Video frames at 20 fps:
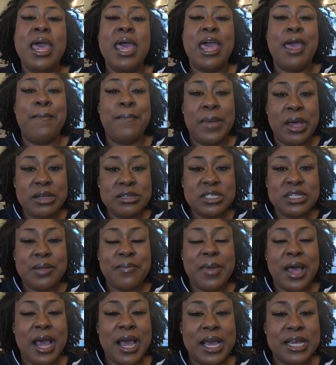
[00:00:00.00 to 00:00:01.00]
and most of
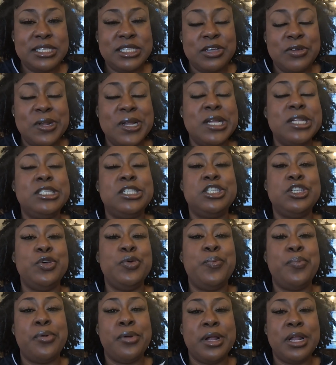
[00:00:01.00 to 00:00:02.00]
my students
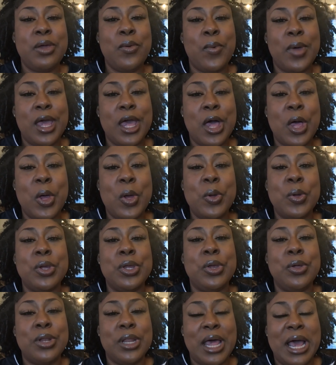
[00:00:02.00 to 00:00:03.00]
do pretty well
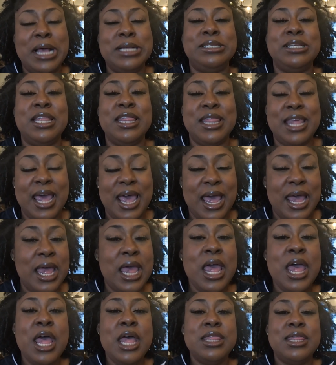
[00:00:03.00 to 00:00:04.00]
utilizing
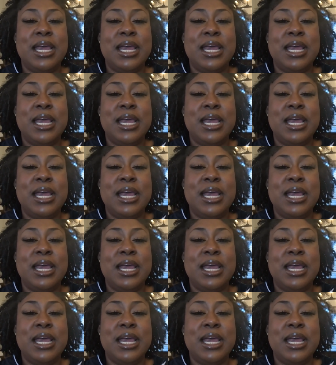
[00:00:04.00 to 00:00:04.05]
that.